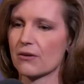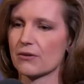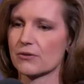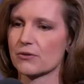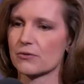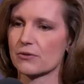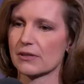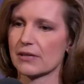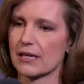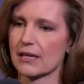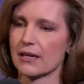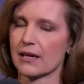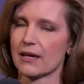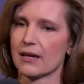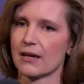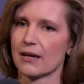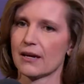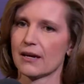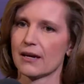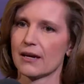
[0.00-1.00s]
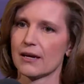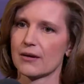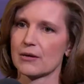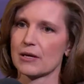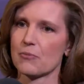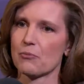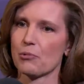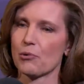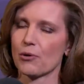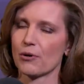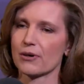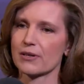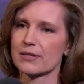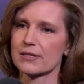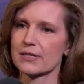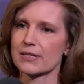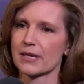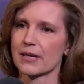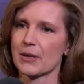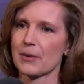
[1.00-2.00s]
culturally
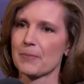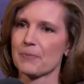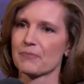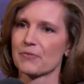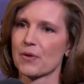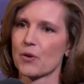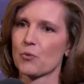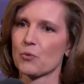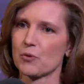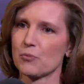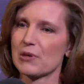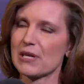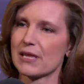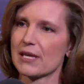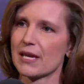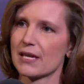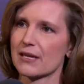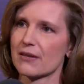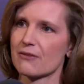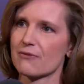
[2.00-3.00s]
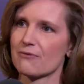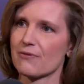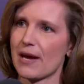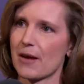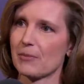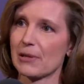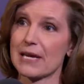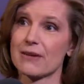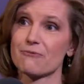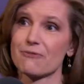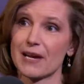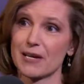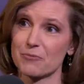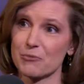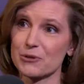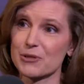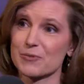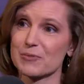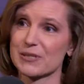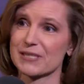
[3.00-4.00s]
important, would be the end of the family. In fact,
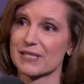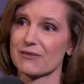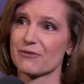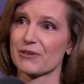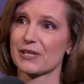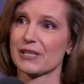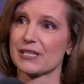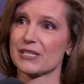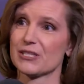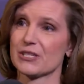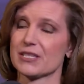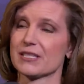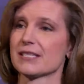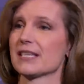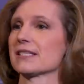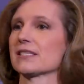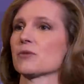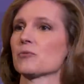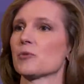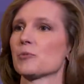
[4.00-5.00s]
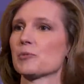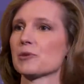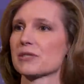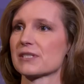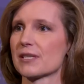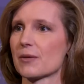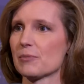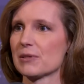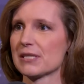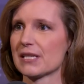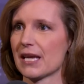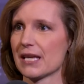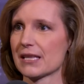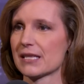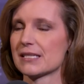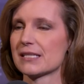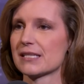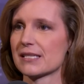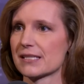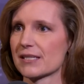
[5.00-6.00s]
more specifically, she says it will
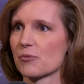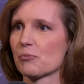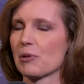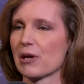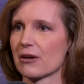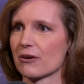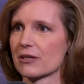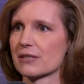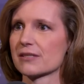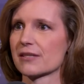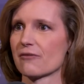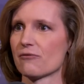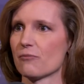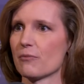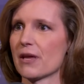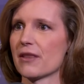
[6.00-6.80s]
precipitate the disappearance of